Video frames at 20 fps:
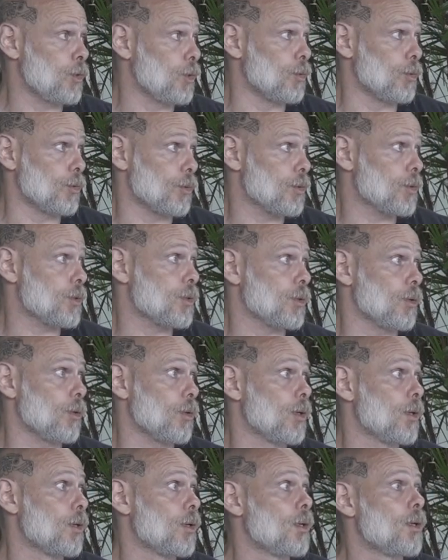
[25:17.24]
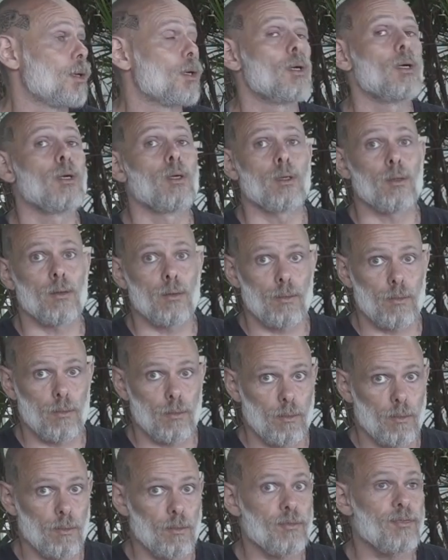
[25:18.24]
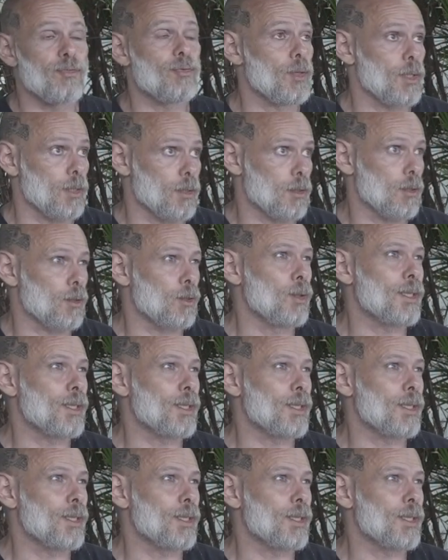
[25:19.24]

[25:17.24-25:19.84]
If you're extremely tired and freeze, you're going to like, maybe this is not working.